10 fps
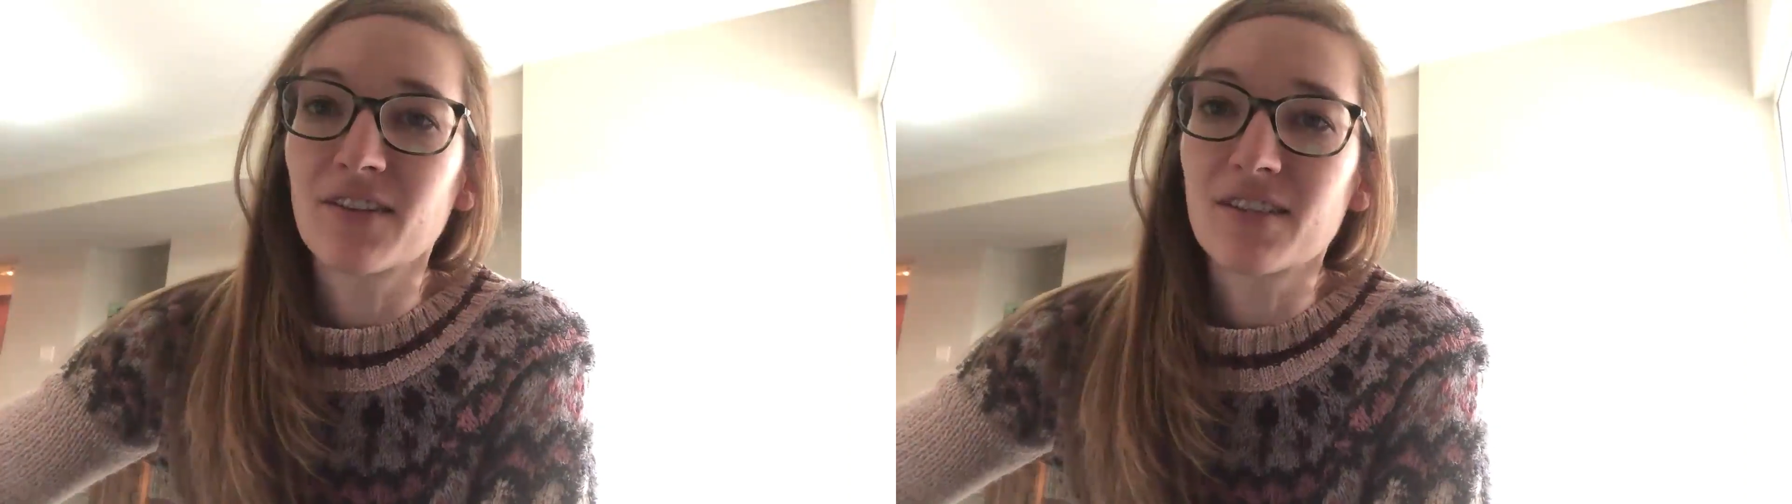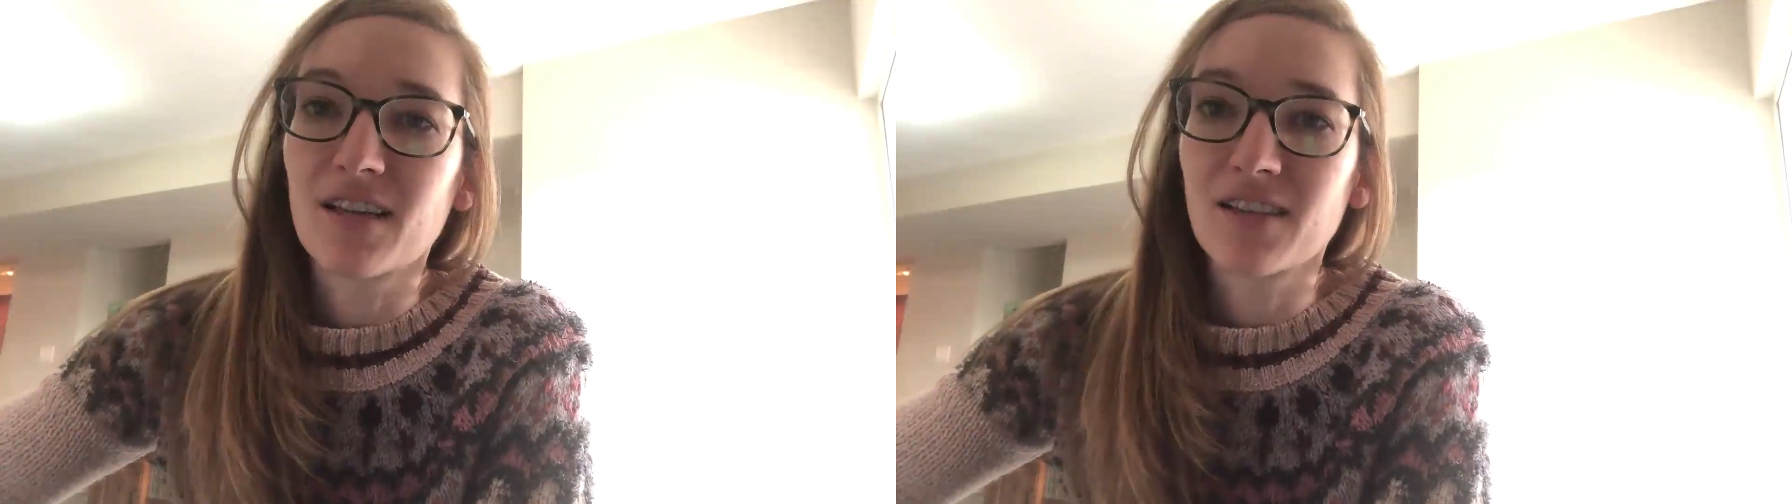
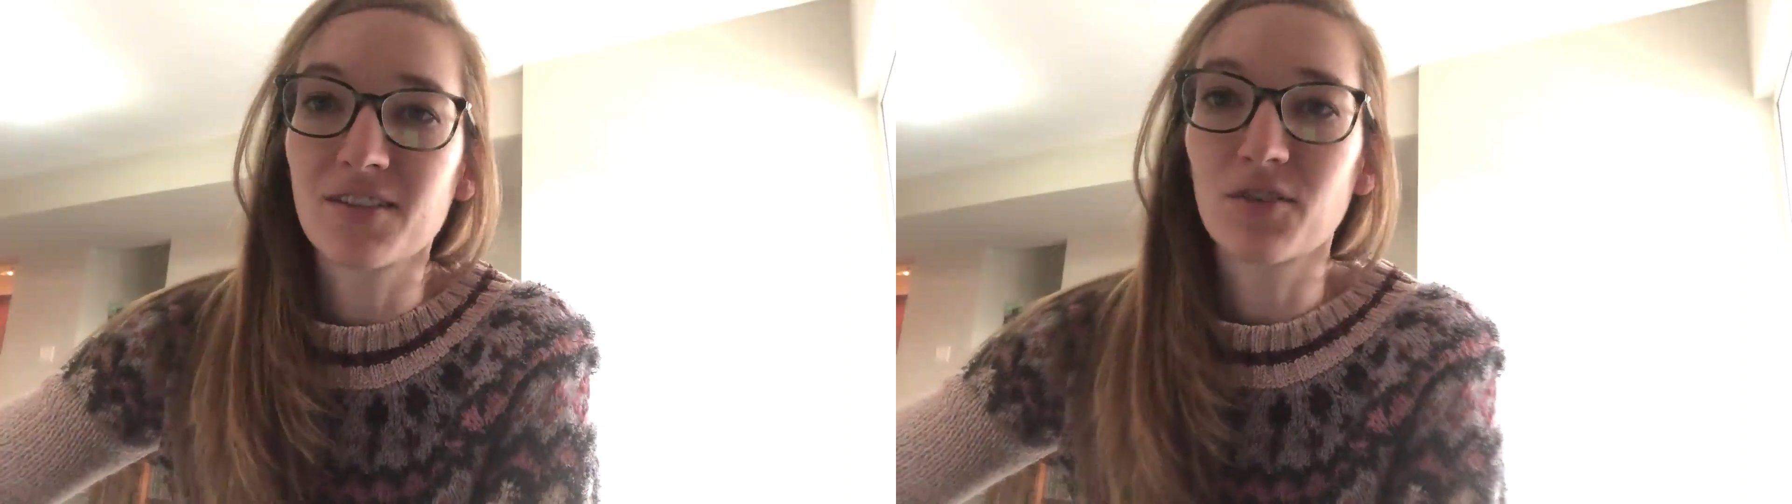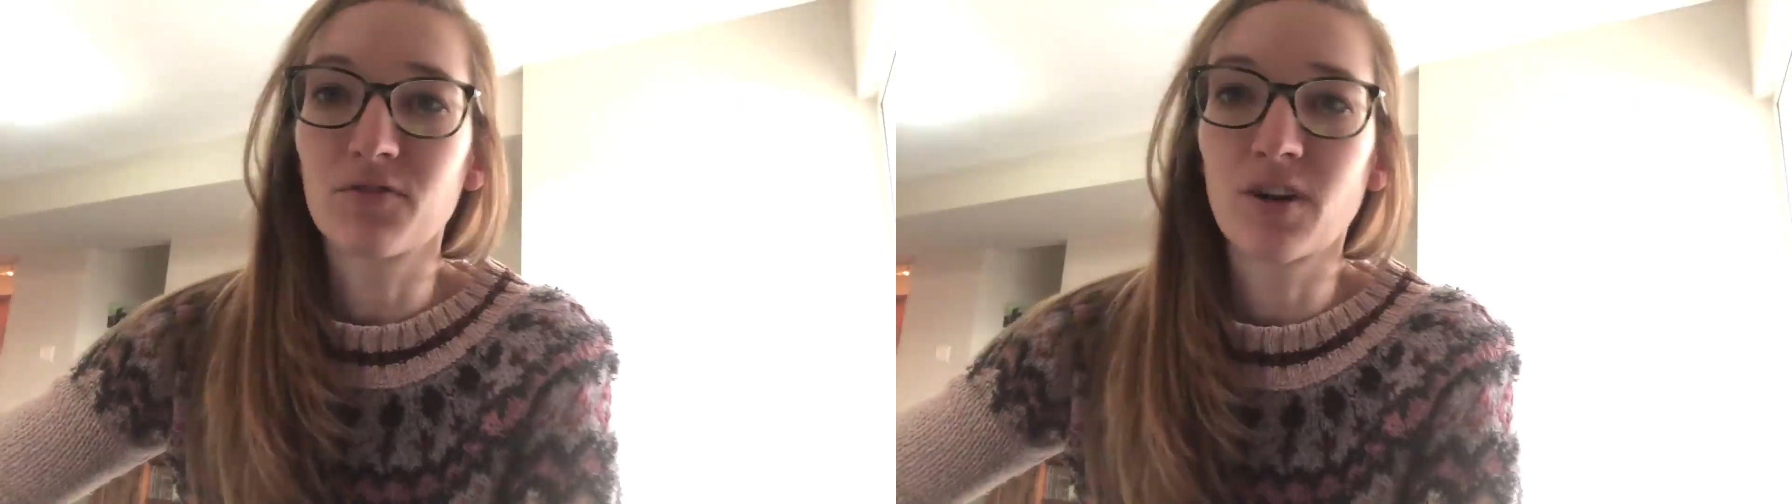this
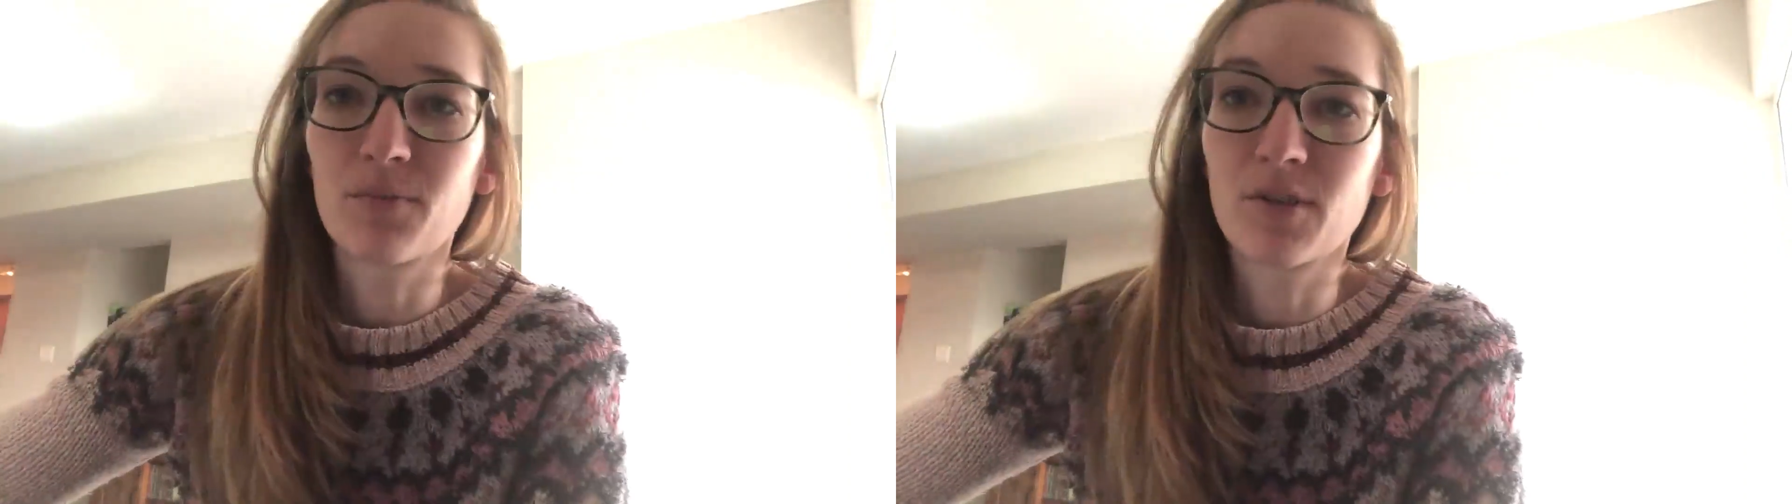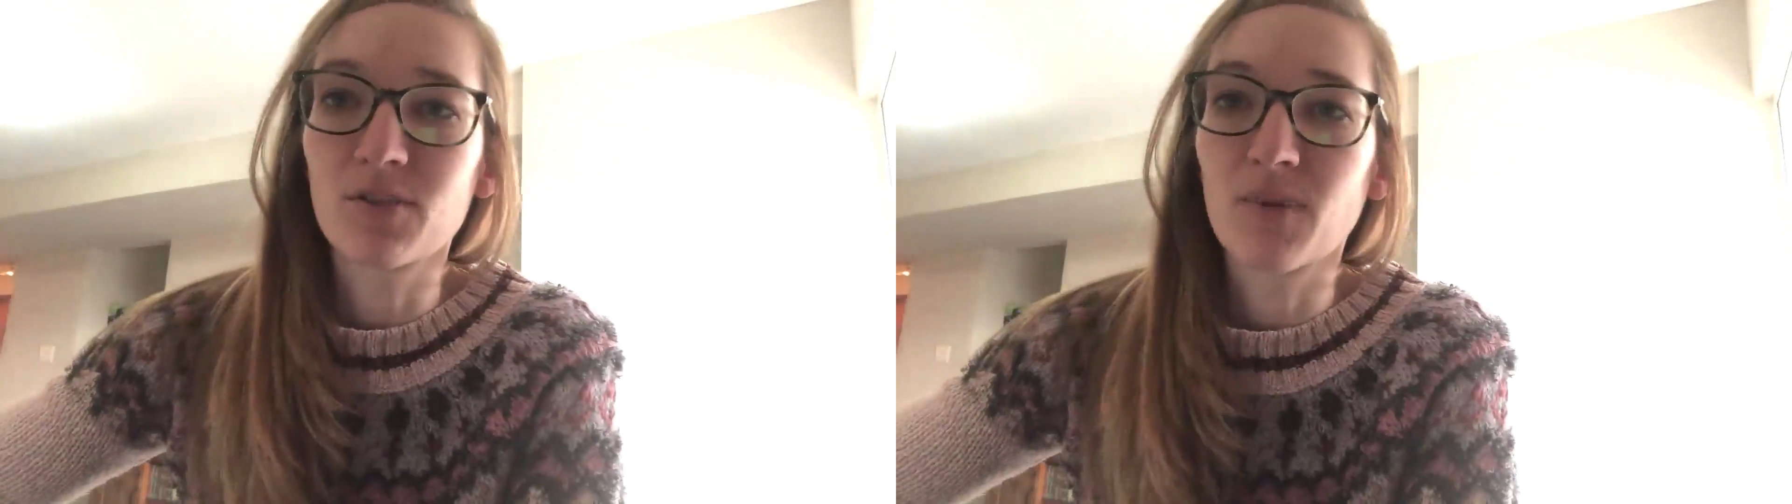nice little
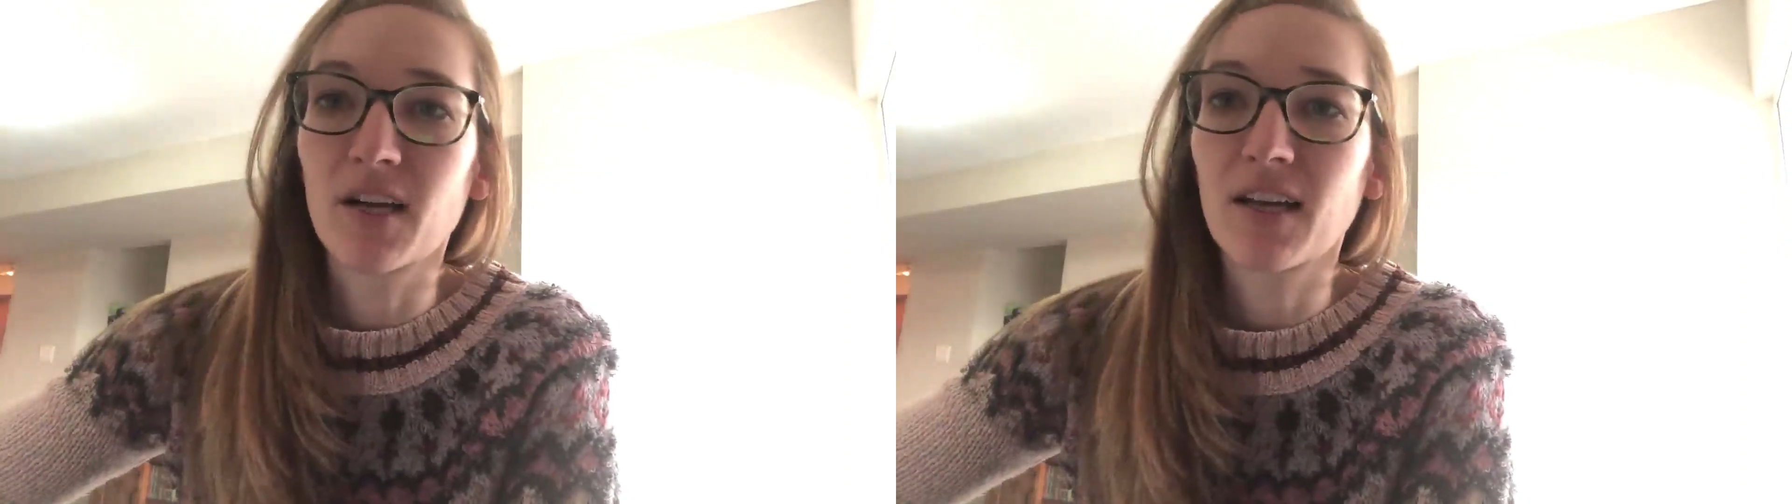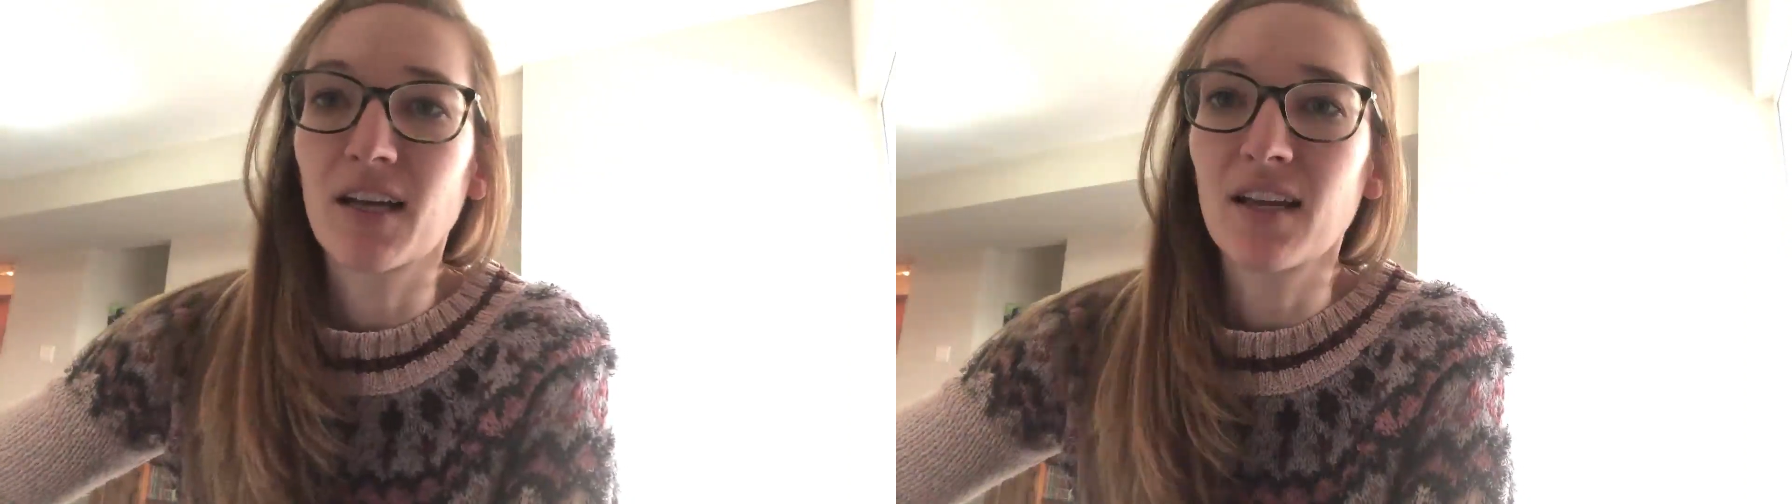farmer's
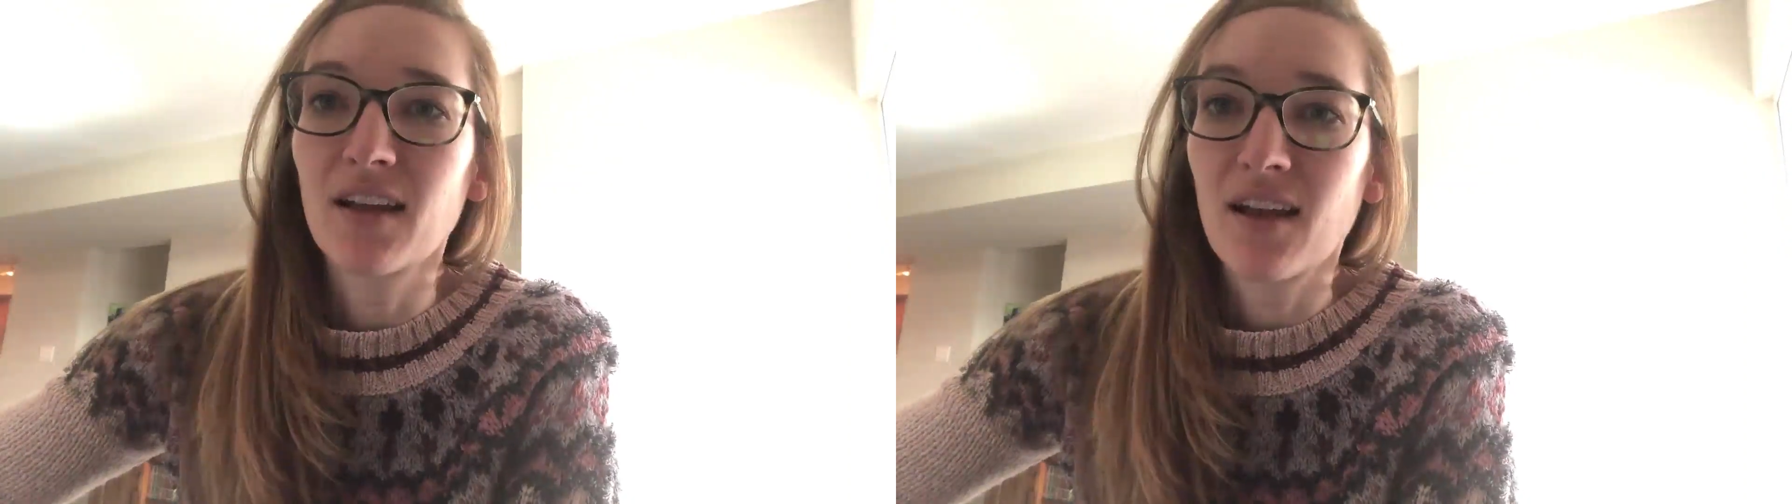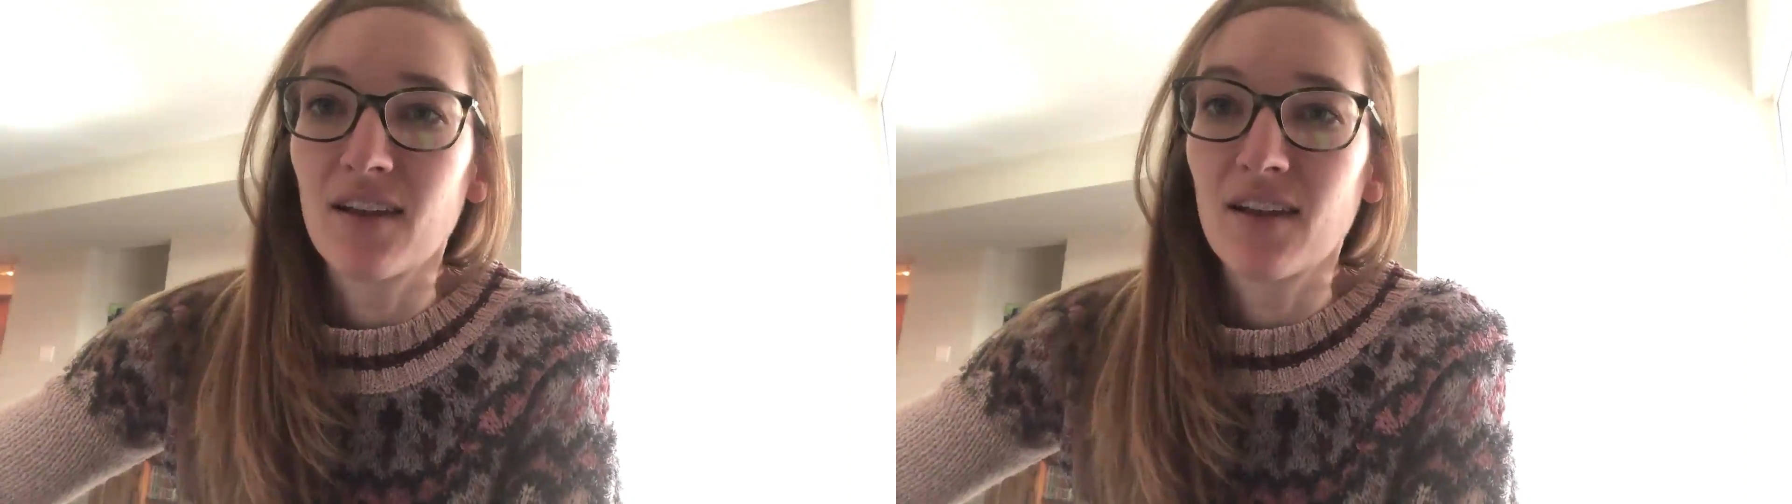market